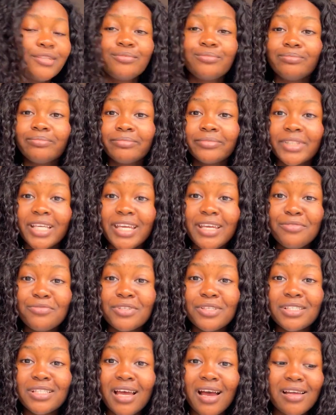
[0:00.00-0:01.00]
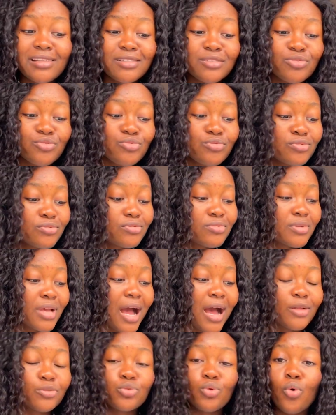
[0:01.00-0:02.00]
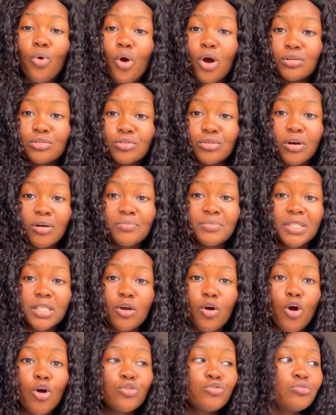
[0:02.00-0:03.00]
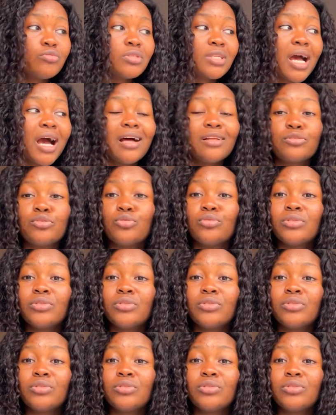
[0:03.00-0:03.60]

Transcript: if the child use hand to cut something, or use hand to